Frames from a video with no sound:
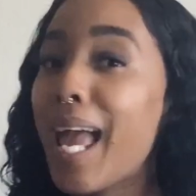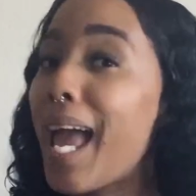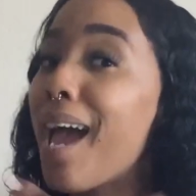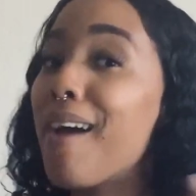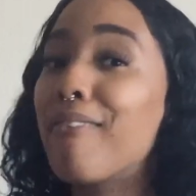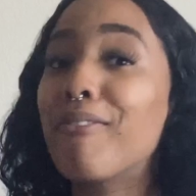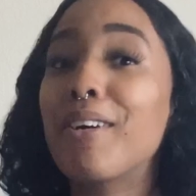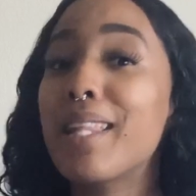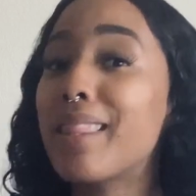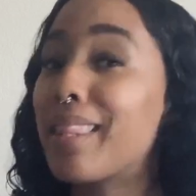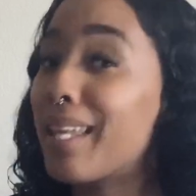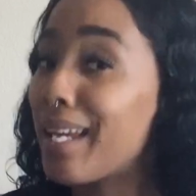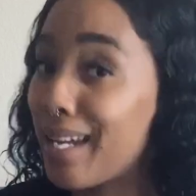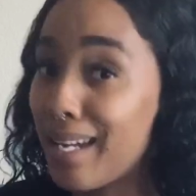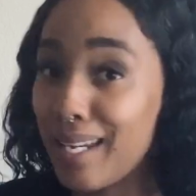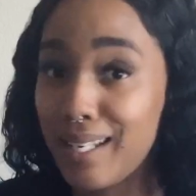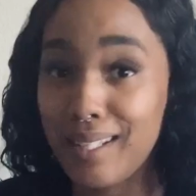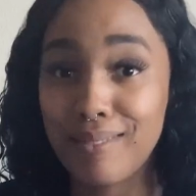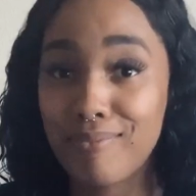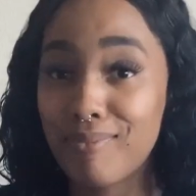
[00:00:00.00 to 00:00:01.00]

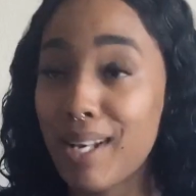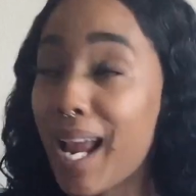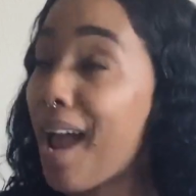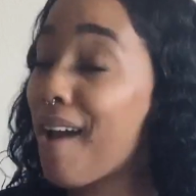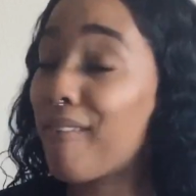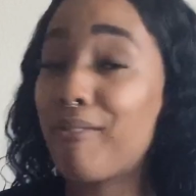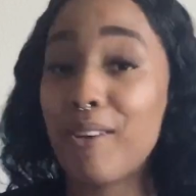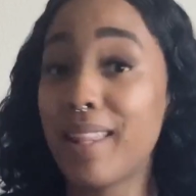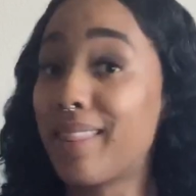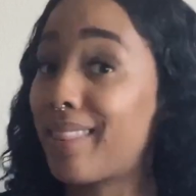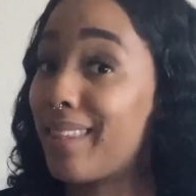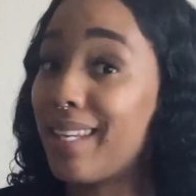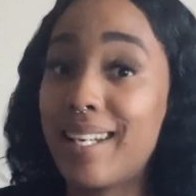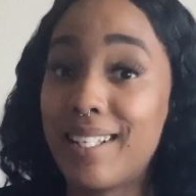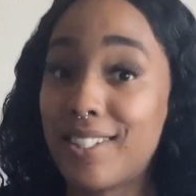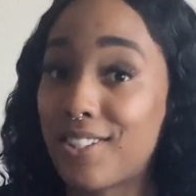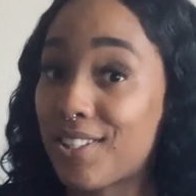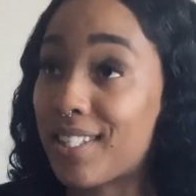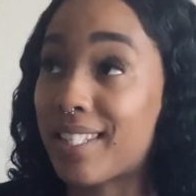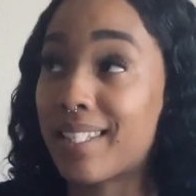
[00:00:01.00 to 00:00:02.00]
everything
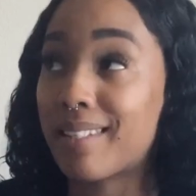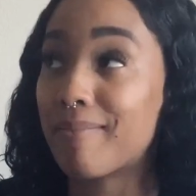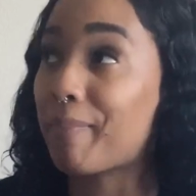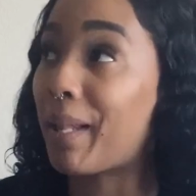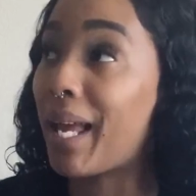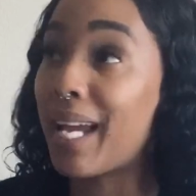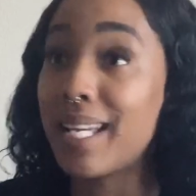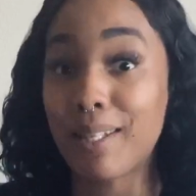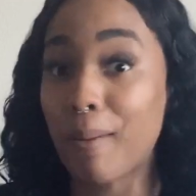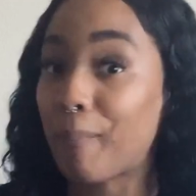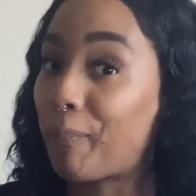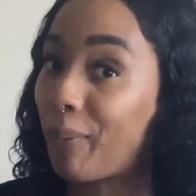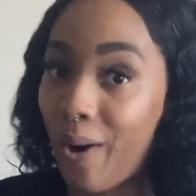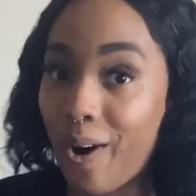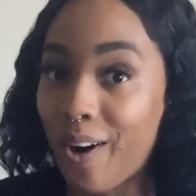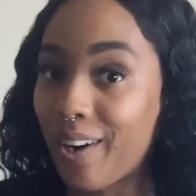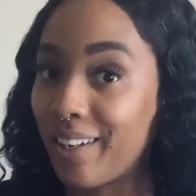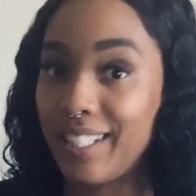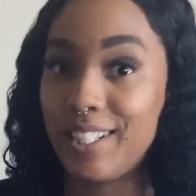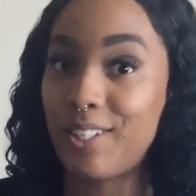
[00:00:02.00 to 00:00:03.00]
just plays a
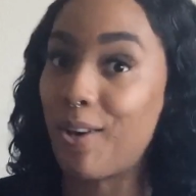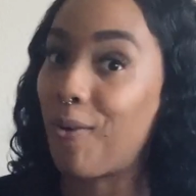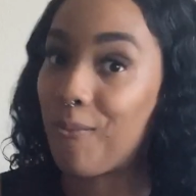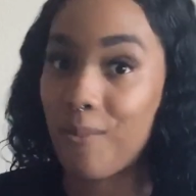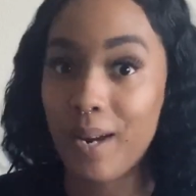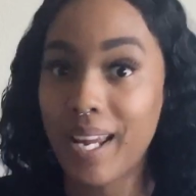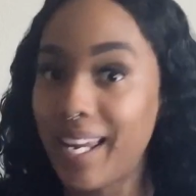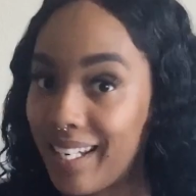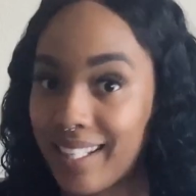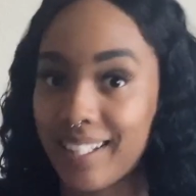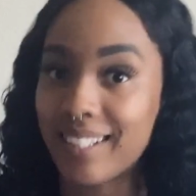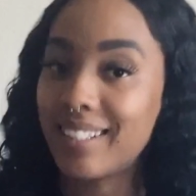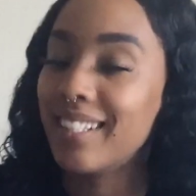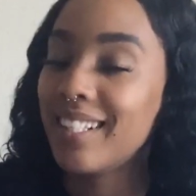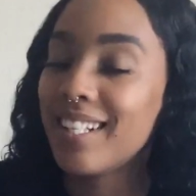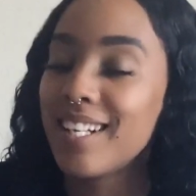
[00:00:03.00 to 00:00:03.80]
part in your wick.